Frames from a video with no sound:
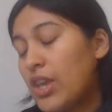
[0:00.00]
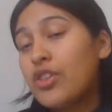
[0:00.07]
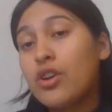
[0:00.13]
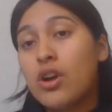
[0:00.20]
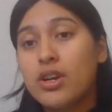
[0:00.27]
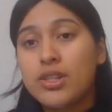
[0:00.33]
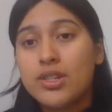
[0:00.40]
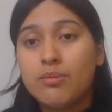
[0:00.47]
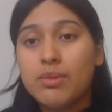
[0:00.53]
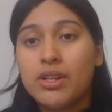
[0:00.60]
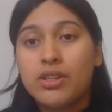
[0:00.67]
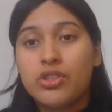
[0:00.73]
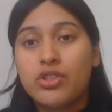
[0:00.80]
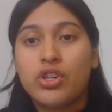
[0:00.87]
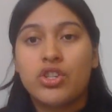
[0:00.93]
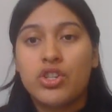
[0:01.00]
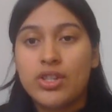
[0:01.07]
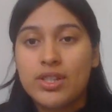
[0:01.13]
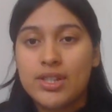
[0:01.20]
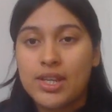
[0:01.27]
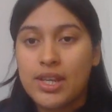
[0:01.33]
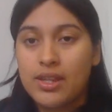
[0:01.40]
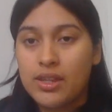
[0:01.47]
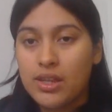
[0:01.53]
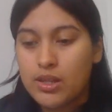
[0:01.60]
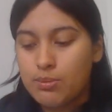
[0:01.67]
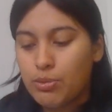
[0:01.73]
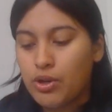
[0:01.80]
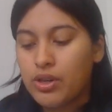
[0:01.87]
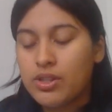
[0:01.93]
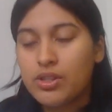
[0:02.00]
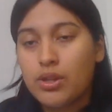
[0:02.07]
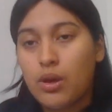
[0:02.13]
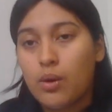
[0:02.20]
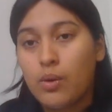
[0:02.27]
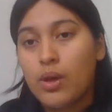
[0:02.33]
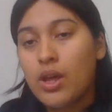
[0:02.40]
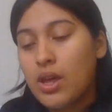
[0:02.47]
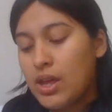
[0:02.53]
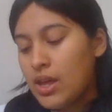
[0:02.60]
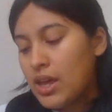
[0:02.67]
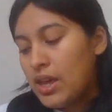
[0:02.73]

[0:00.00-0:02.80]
And there are some illustrations in this book, so